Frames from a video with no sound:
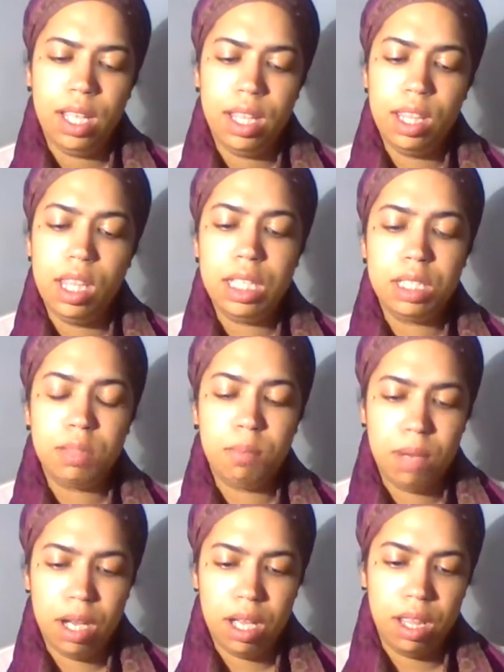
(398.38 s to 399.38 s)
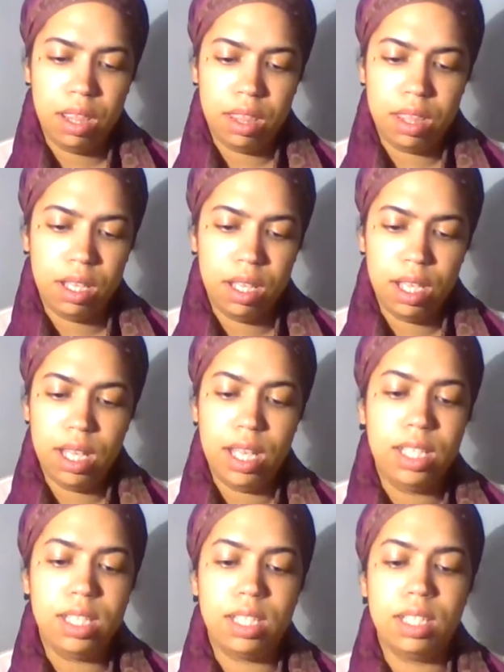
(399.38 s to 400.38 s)
this month
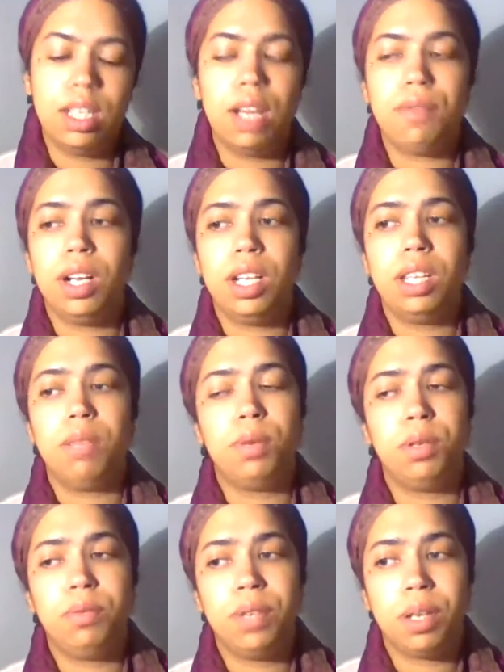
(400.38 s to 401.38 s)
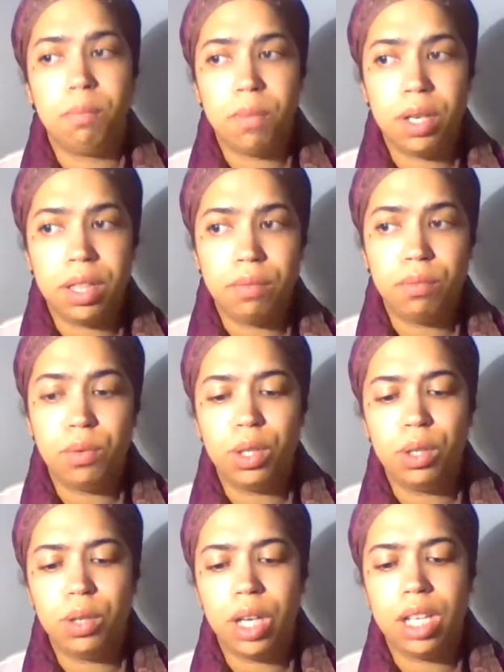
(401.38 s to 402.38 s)
is definitely the perfect month for
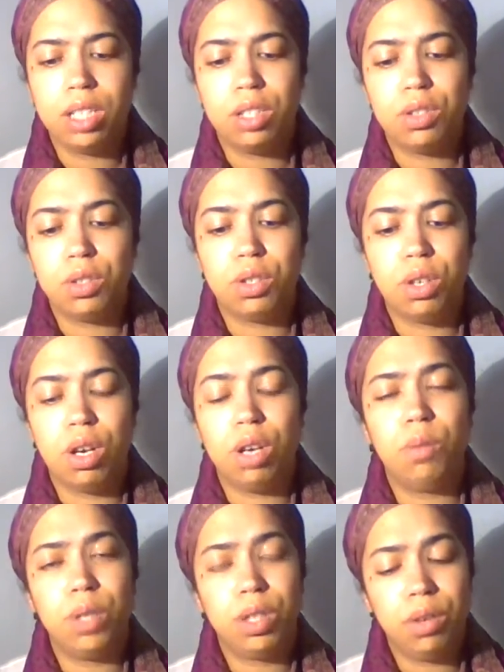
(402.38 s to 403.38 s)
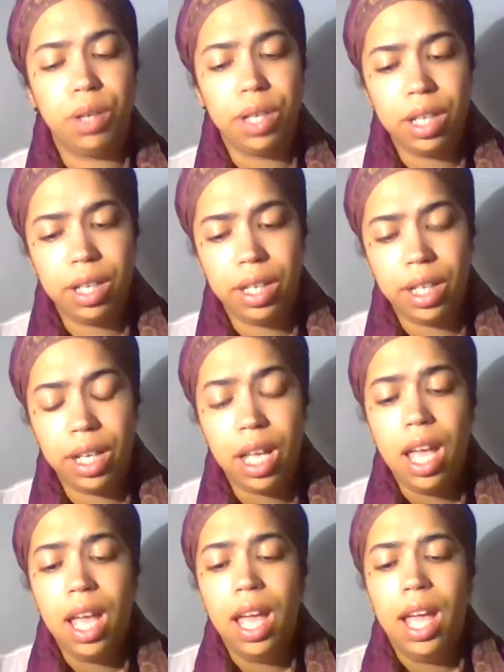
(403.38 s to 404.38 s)
you guys to start with your healing.
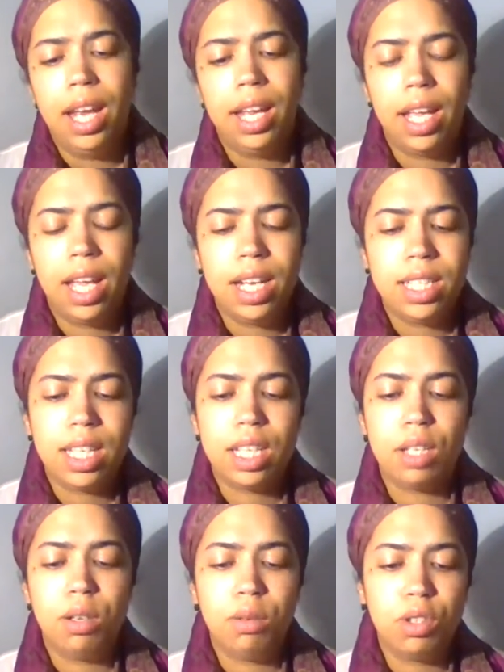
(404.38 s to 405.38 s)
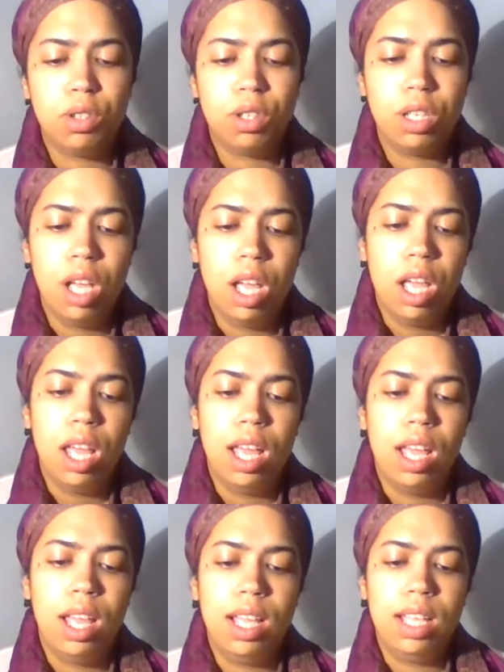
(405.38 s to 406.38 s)
And again, it's like
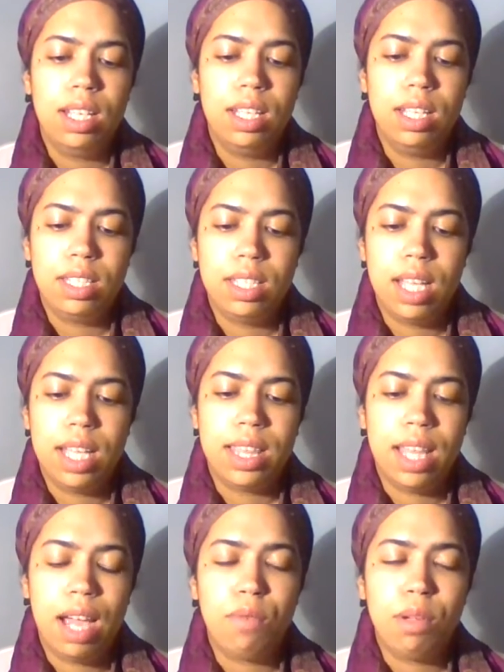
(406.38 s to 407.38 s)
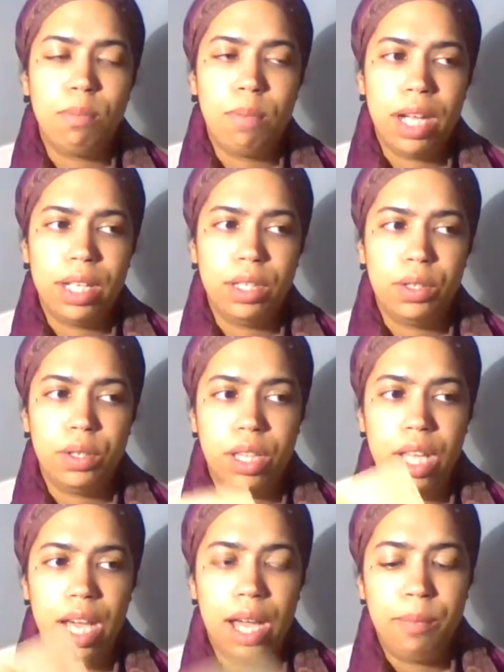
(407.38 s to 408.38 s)
it's like that reminder
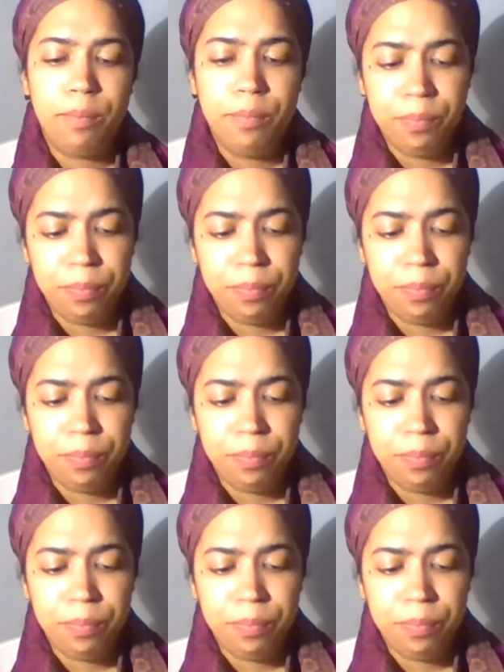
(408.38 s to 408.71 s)
that